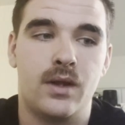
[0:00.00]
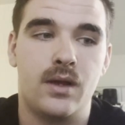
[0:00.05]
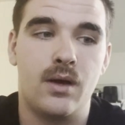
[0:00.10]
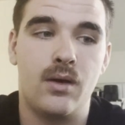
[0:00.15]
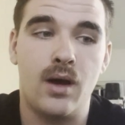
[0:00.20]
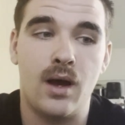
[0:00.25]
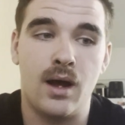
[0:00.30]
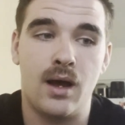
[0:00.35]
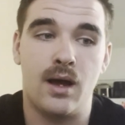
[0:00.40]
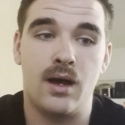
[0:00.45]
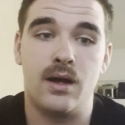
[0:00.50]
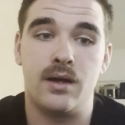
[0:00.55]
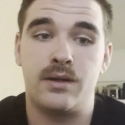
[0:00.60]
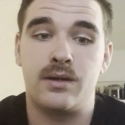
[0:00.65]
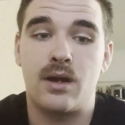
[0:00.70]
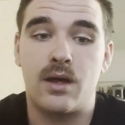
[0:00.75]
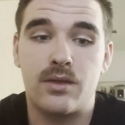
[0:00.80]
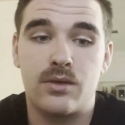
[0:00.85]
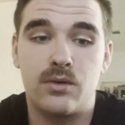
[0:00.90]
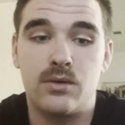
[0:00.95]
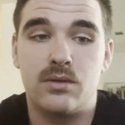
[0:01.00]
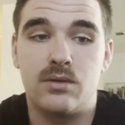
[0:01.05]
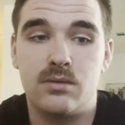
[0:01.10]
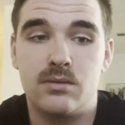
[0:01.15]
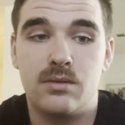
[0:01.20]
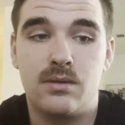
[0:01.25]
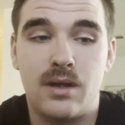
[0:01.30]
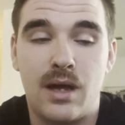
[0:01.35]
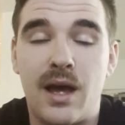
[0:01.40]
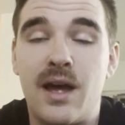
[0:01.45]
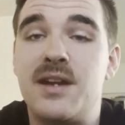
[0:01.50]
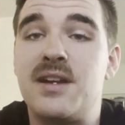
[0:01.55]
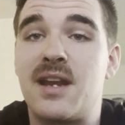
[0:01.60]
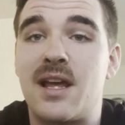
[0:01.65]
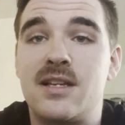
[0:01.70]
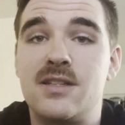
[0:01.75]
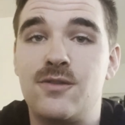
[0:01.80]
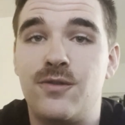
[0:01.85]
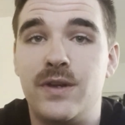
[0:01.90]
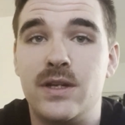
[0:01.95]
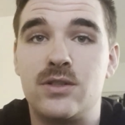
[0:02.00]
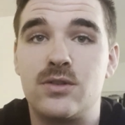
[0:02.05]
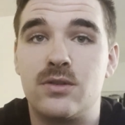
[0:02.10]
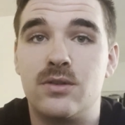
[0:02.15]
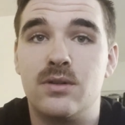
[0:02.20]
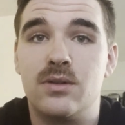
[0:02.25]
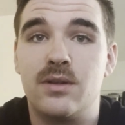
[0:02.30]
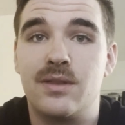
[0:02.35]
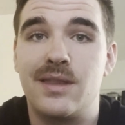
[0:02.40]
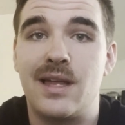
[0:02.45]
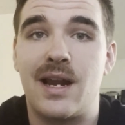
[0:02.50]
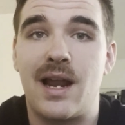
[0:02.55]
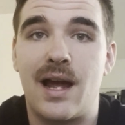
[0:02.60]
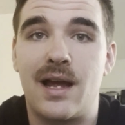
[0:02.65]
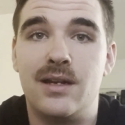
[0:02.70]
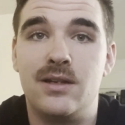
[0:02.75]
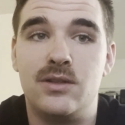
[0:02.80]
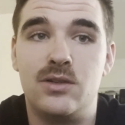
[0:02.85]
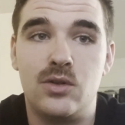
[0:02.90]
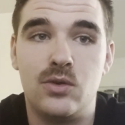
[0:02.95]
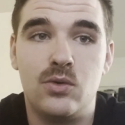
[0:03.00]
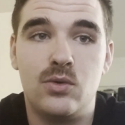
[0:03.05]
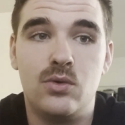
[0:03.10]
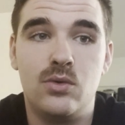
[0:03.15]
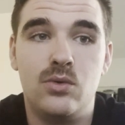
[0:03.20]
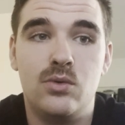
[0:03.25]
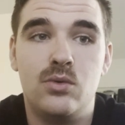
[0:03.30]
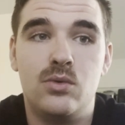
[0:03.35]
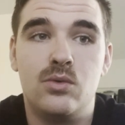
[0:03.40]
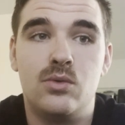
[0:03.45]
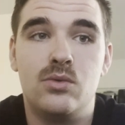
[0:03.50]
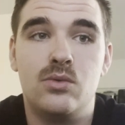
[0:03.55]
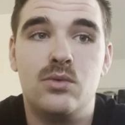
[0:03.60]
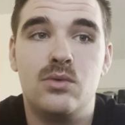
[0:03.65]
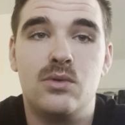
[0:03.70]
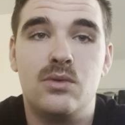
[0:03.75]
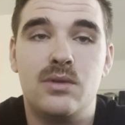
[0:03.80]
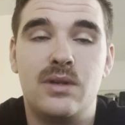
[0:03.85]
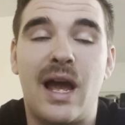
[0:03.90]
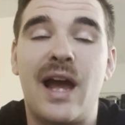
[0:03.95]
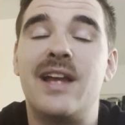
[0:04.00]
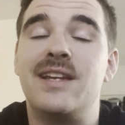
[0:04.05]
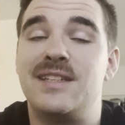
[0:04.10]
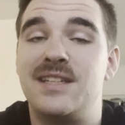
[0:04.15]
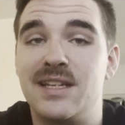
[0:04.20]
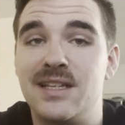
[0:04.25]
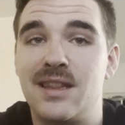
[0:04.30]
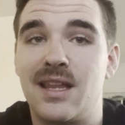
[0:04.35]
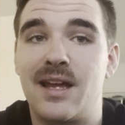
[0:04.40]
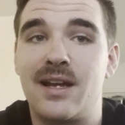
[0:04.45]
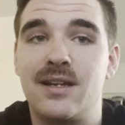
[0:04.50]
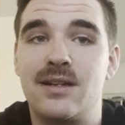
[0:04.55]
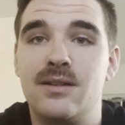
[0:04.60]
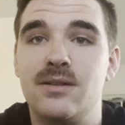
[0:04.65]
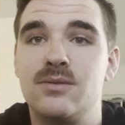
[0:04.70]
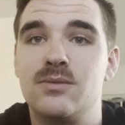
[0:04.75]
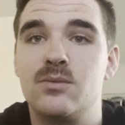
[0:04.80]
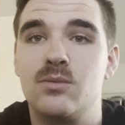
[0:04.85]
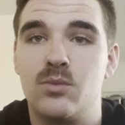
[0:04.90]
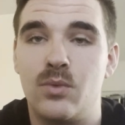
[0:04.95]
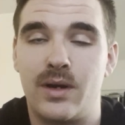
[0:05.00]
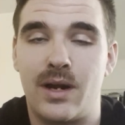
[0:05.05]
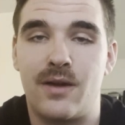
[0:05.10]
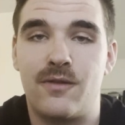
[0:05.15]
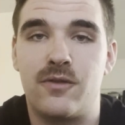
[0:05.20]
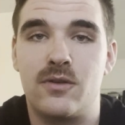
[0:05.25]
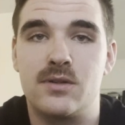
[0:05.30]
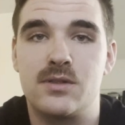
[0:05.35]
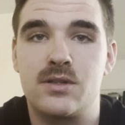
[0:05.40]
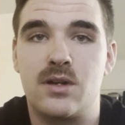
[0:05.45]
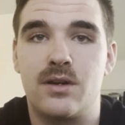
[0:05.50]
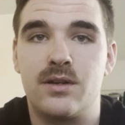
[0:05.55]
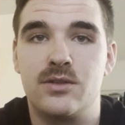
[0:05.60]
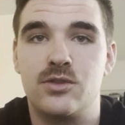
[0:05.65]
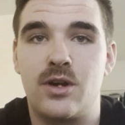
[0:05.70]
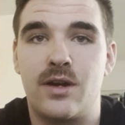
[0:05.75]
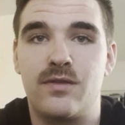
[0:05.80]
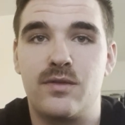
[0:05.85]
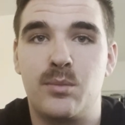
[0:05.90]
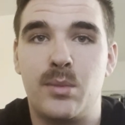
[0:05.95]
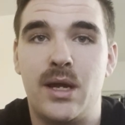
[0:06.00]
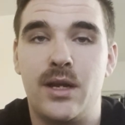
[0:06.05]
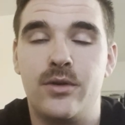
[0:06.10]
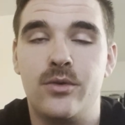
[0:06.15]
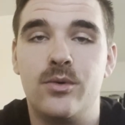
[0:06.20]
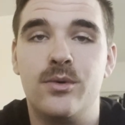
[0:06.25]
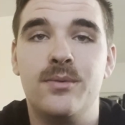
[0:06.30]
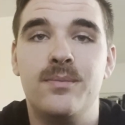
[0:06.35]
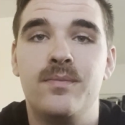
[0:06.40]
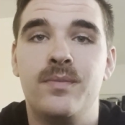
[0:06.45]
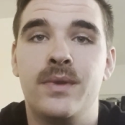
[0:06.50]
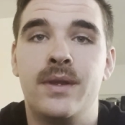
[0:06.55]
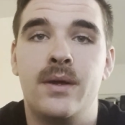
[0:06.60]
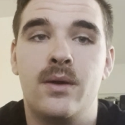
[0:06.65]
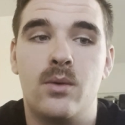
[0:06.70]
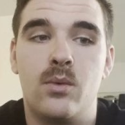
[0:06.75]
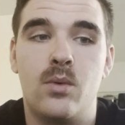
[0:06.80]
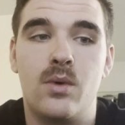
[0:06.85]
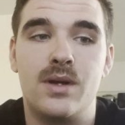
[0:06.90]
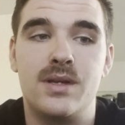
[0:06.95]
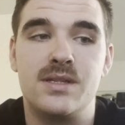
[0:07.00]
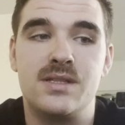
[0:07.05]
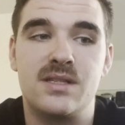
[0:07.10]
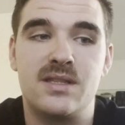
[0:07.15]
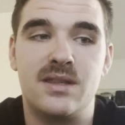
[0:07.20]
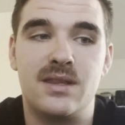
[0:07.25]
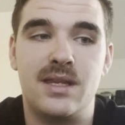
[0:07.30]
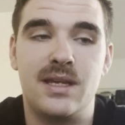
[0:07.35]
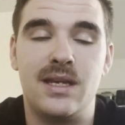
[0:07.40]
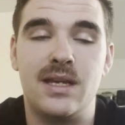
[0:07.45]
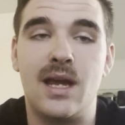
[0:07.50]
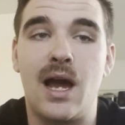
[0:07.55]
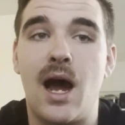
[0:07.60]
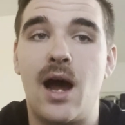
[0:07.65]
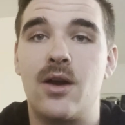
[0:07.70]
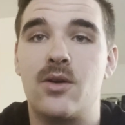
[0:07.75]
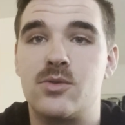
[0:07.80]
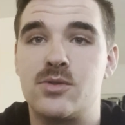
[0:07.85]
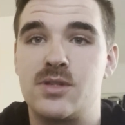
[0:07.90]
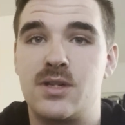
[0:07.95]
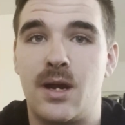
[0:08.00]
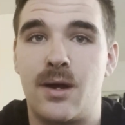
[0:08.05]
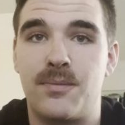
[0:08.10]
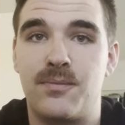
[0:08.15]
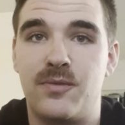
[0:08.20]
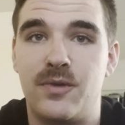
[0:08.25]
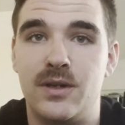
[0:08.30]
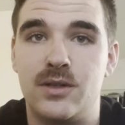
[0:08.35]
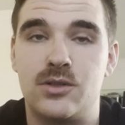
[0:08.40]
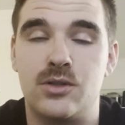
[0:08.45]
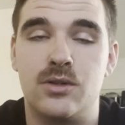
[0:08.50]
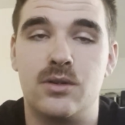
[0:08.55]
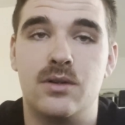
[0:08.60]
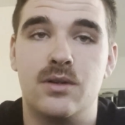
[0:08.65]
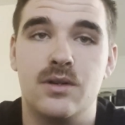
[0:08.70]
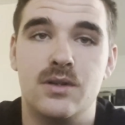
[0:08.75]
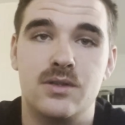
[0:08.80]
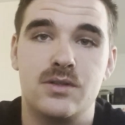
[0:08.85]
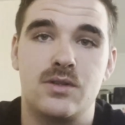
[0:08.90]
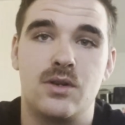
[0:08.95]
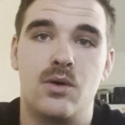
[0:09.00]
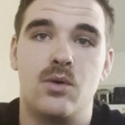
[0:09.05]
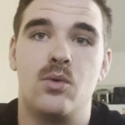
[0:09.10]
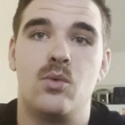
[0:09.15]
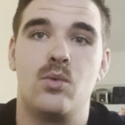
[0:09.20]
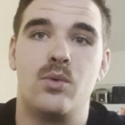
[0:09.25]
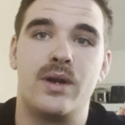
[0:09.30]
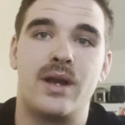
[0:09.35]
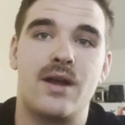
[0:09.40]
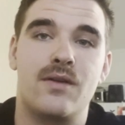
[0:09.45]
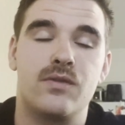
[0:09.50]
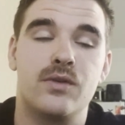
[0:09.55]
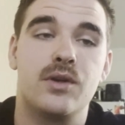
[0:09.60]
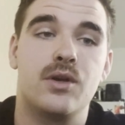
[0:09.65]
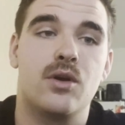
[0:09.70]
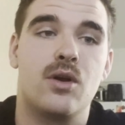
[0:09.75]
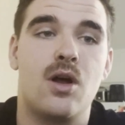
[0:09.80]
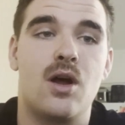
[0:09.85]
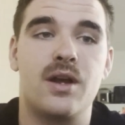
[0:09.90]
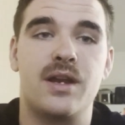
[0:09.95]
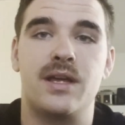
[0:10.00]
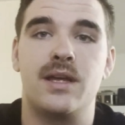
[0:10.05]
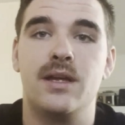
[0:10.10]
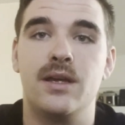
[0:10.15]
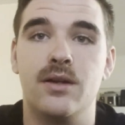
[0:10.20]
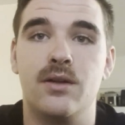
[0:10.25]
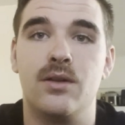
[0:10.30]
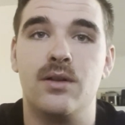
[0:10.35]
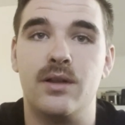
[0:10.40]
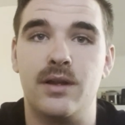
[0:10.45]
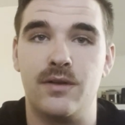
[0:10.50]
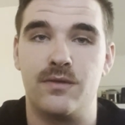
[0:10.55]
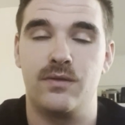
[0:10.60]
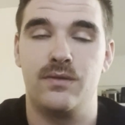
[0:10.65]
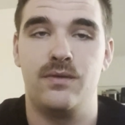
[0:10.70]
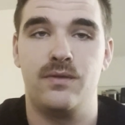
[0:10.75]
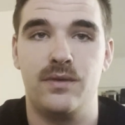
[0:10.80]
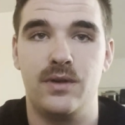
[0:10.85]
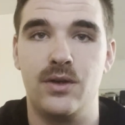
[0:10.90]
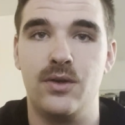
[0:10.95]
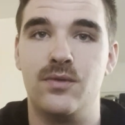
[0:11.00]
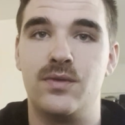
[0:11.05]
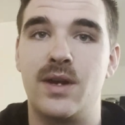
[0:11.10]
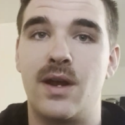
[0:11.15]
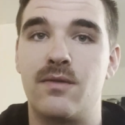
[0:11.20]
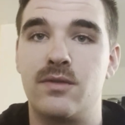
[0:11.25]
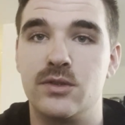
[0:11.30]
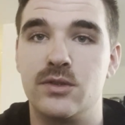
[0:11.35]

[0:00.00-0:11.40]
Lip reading: another nice feature that I did like when I first started driving manual was the auto stop feature. So whenever you're on a hill, if you've never